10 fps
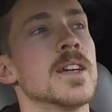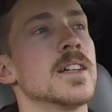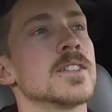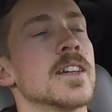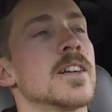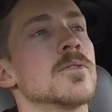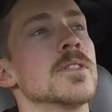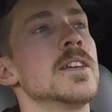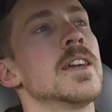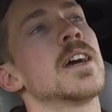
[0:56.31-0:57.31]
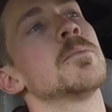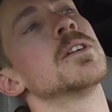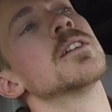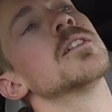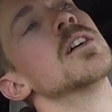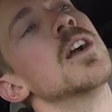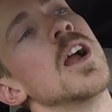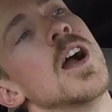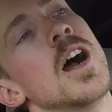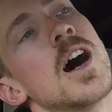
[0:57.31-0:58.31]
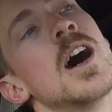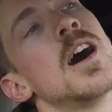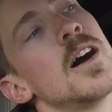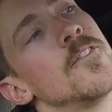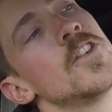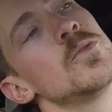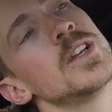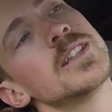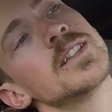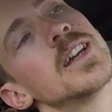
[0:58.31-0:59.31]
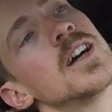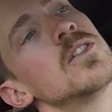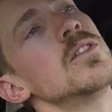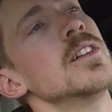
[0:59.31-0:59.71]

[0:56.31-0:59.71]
just kind of recap here. A few weeks ago,